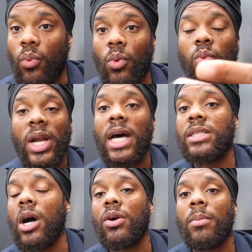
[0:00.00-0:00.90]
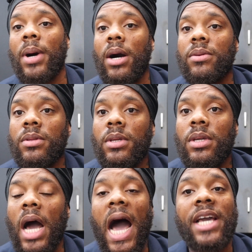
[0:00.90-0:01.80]
what I talk about.
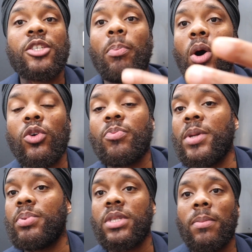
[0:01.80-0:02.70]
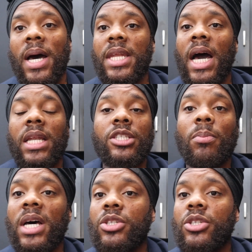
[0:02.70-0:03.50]
I expose people to my knowledge, my